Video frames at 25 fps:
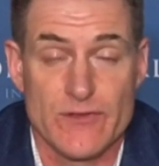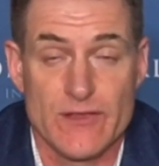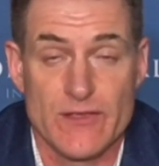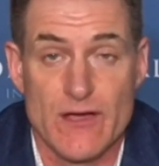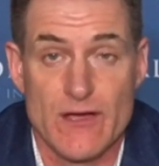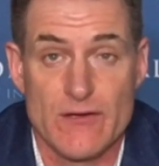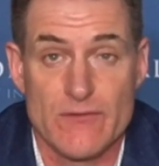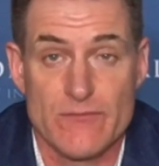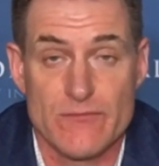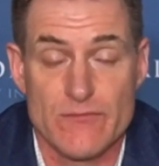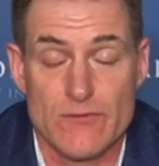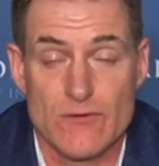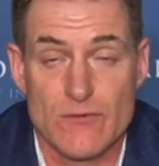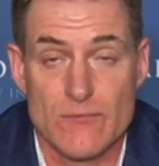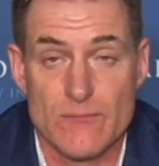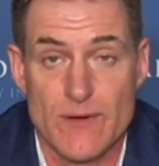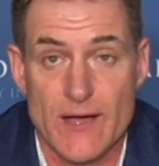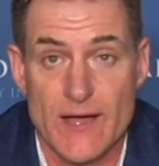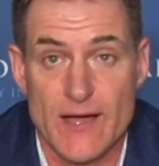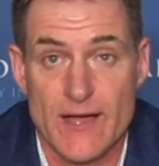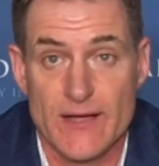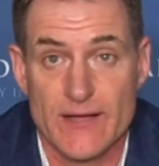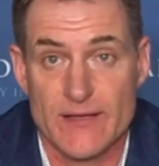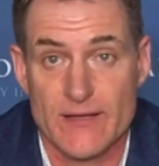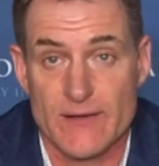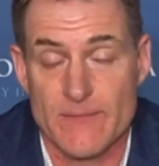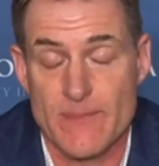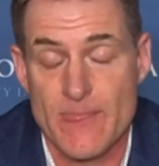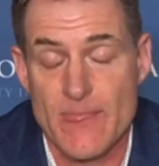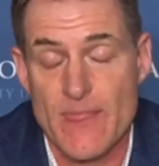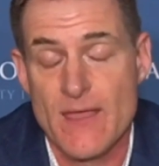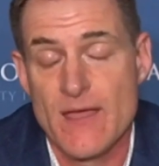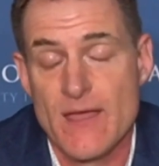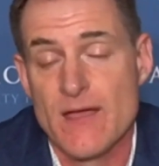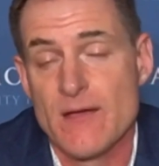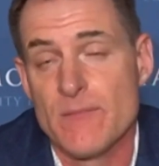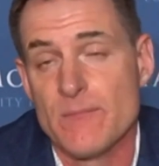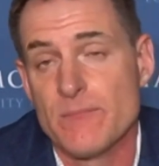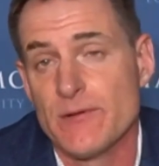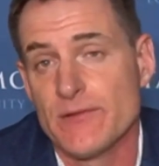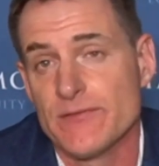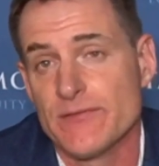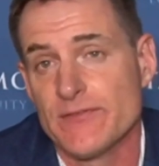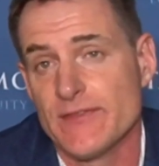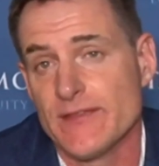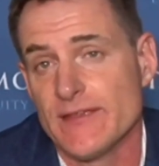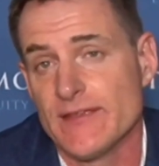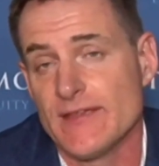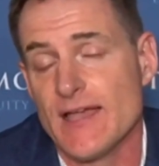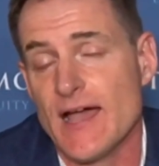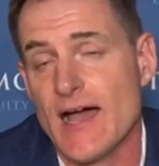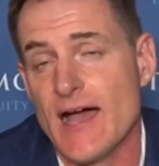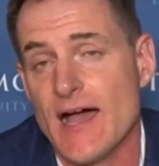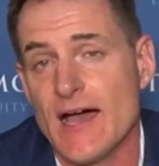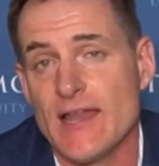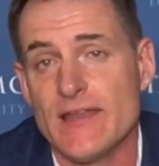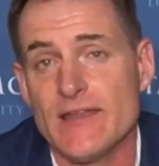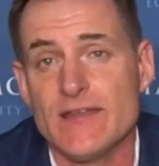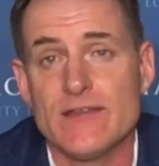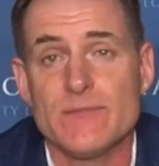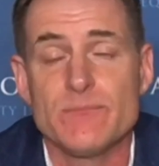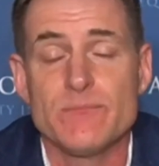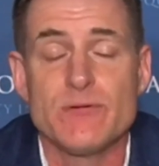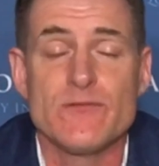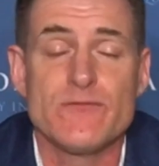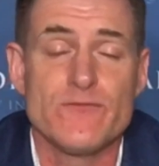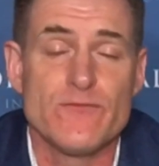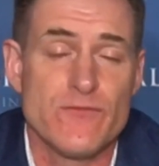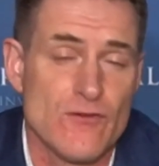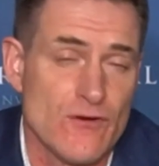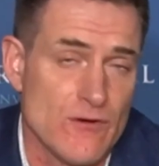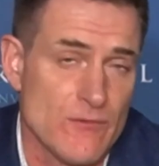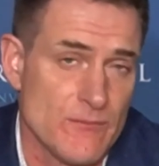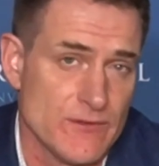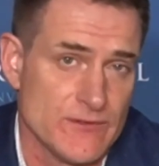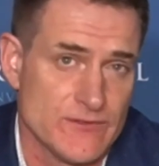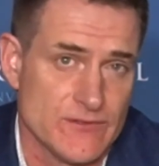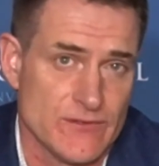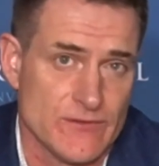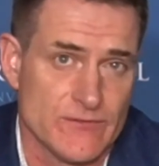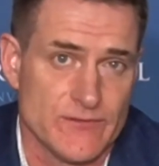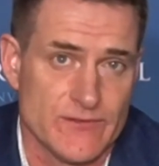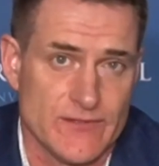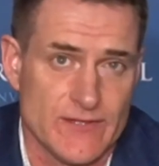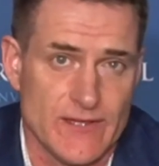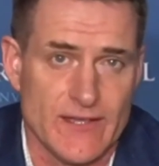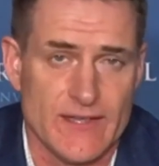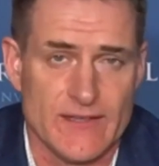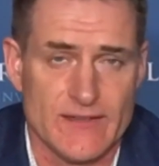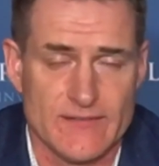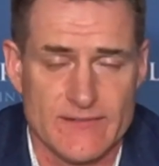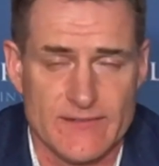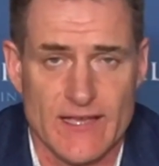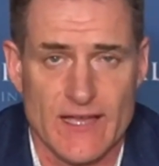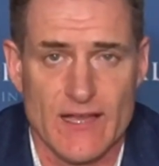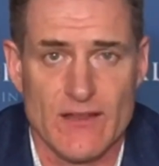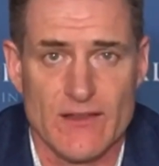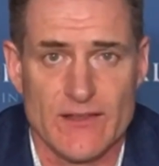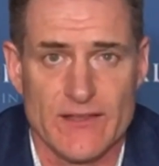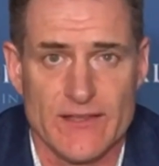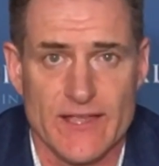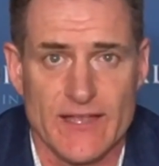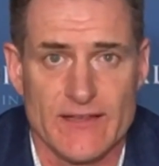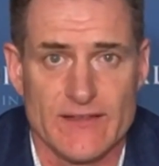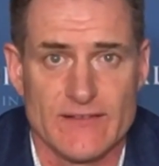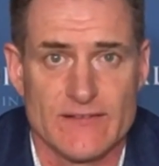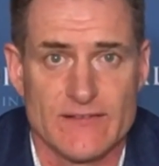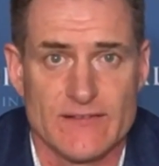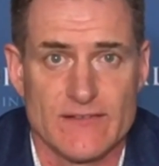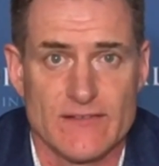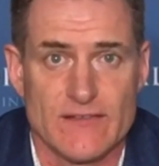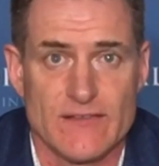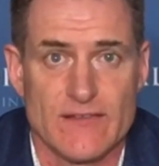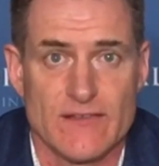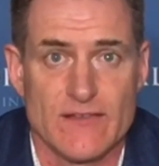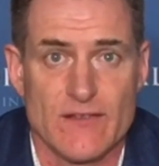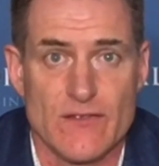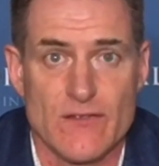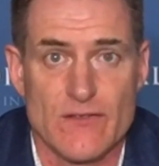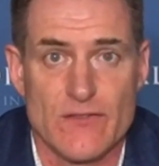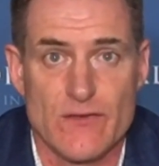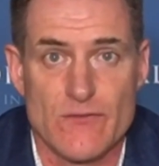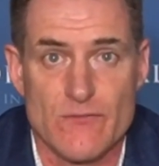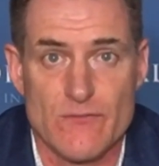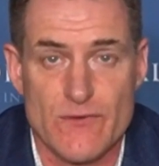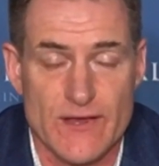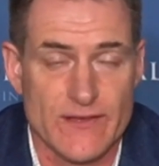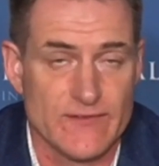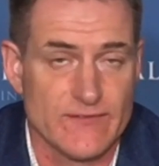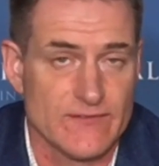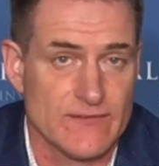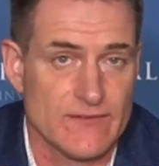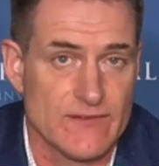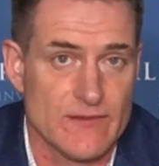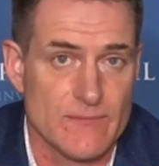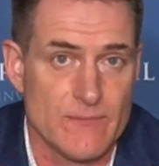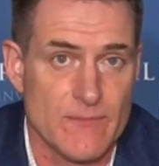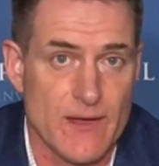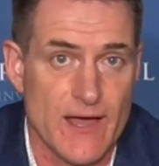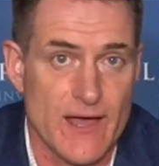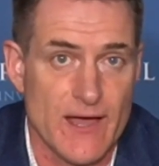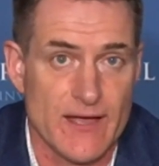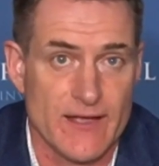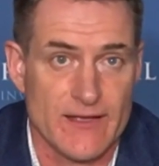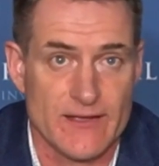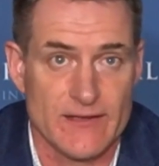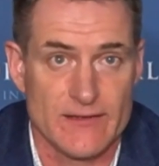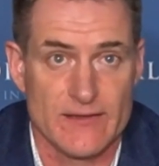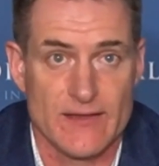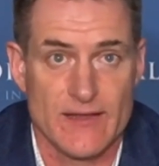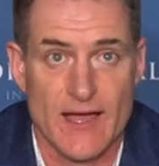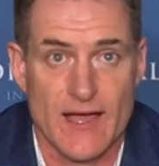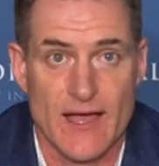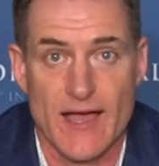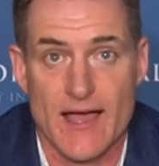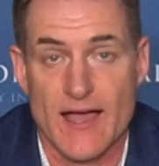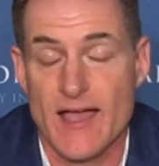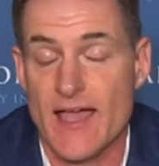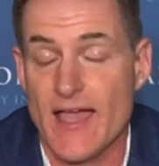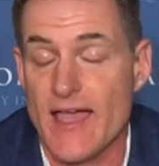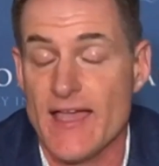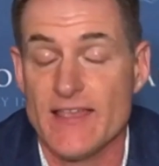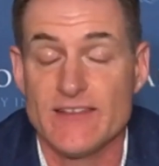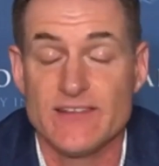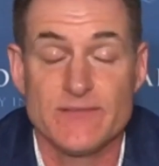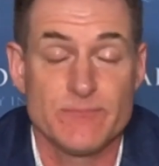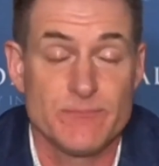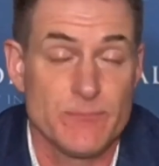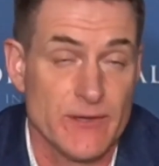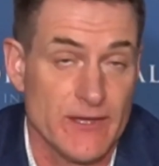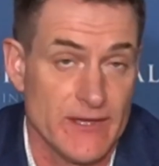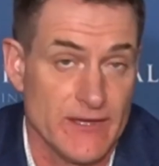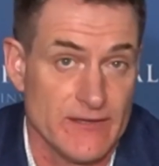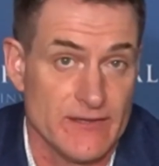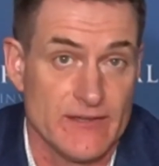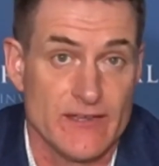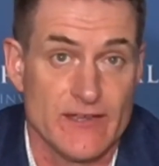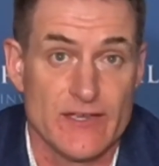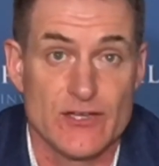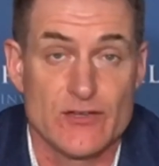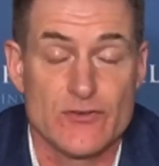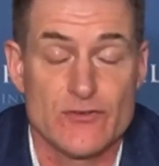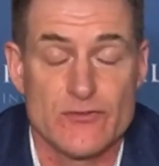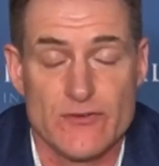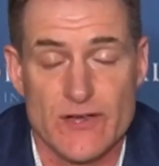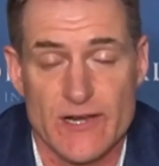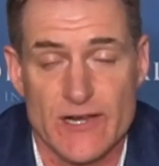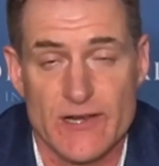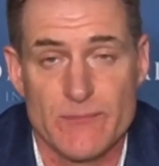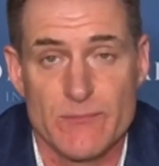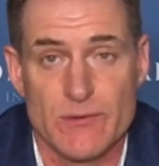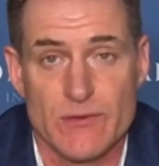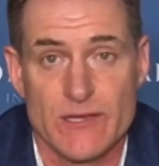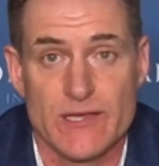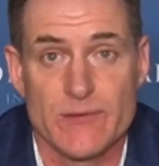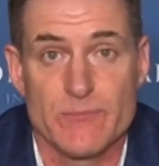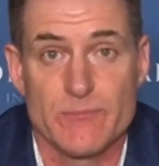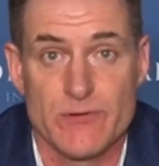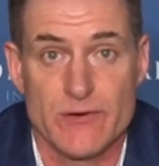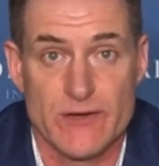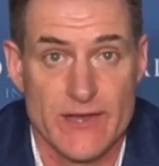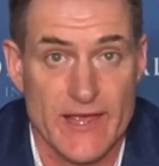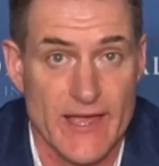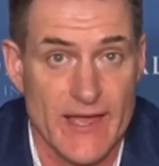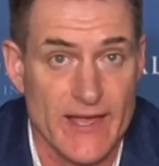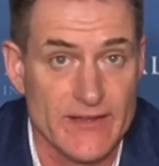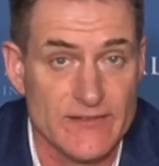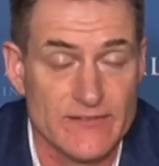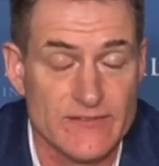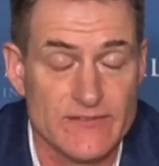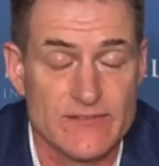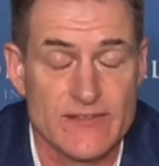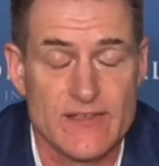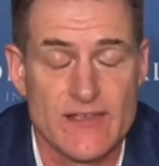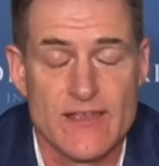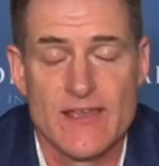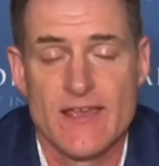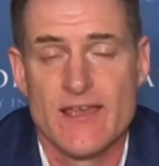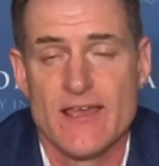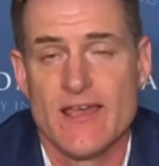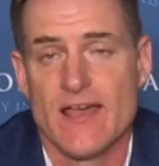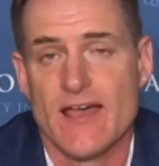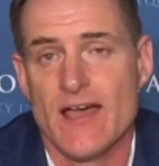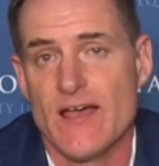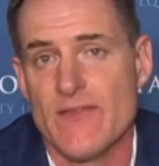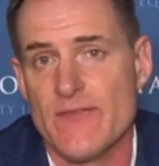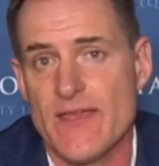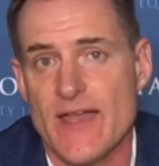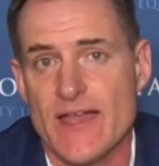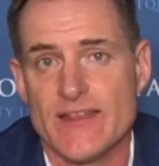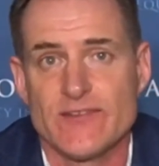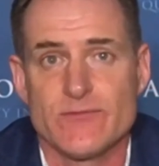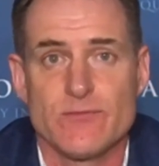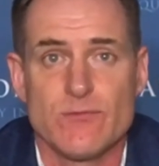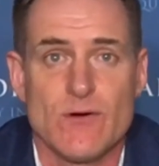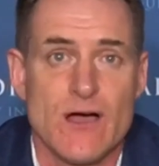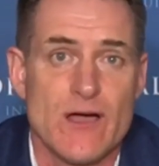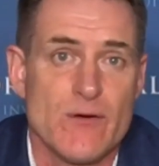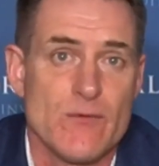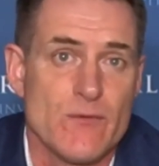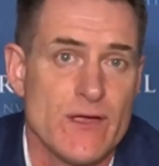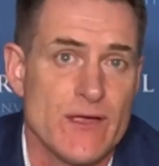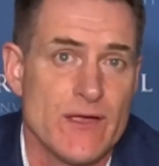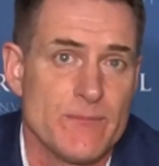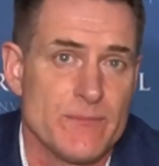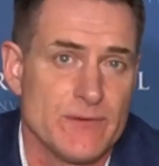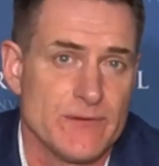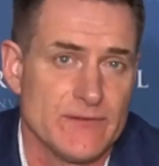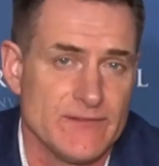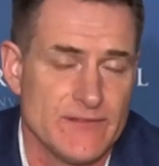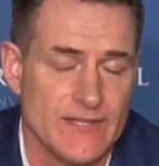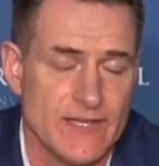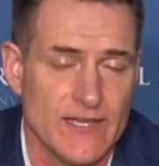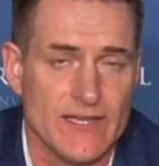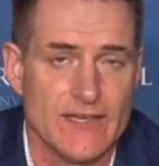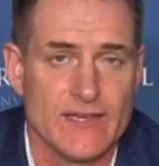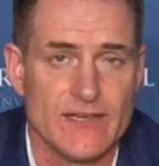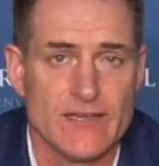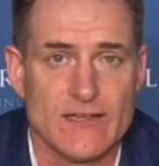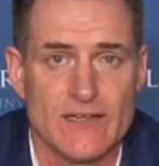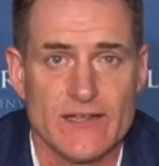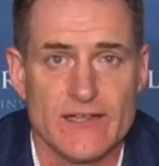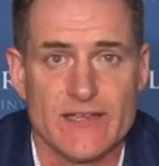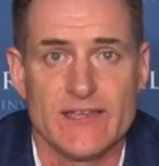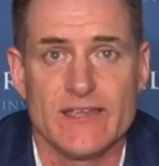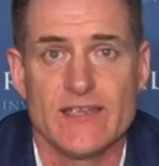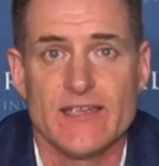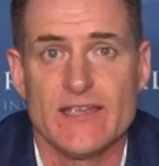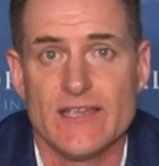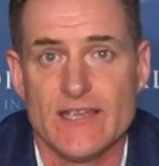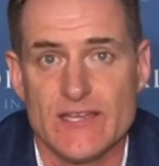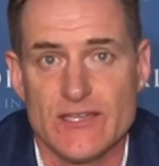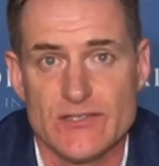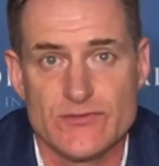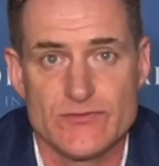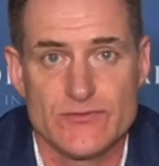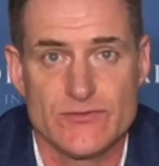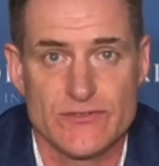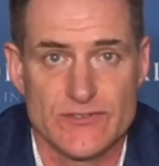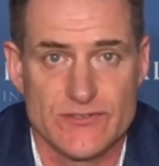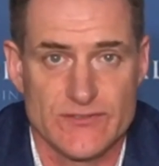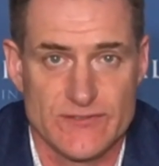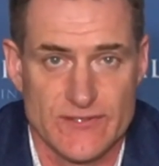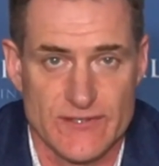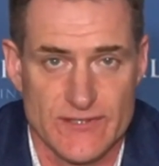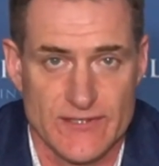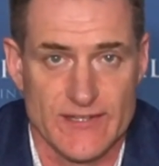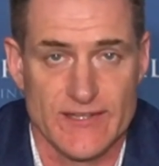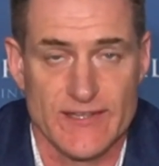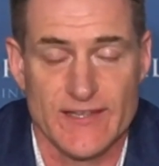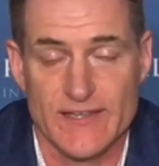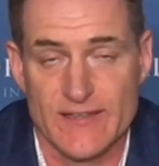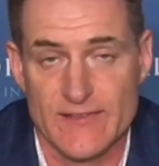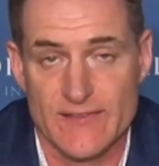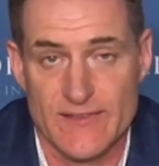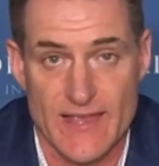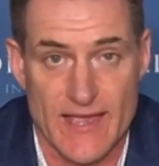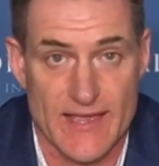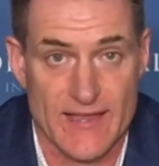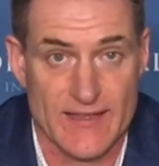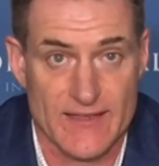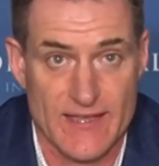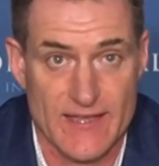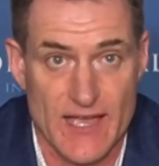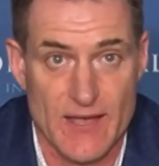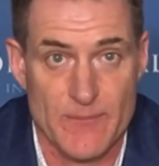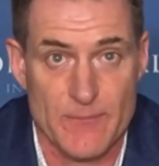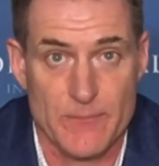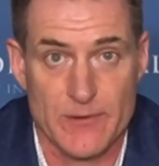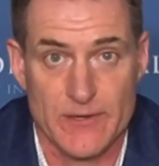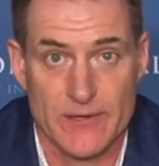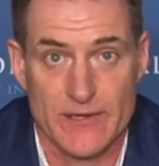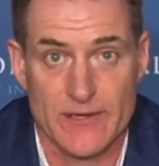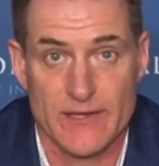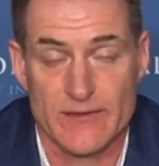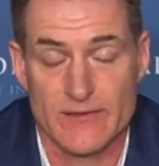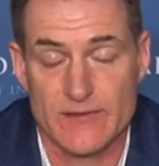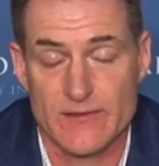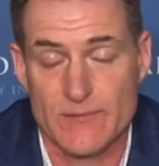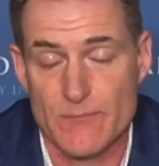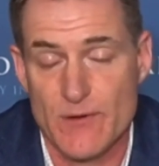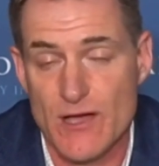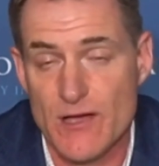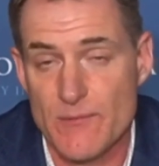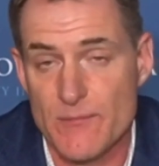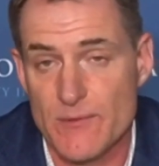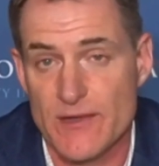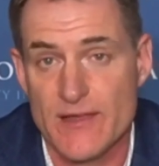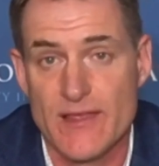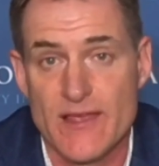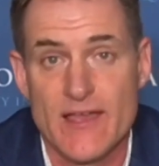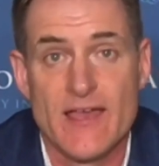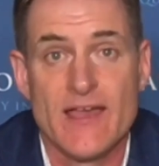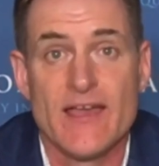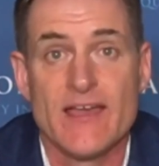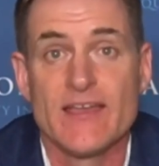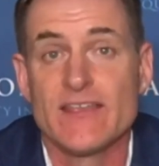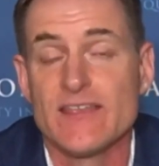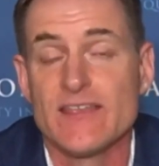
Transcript: with the overall market. But the underperformance of CSL against the rest of the market has been incredibly pronounced. And that's why we're particularly interested in that company at the moment,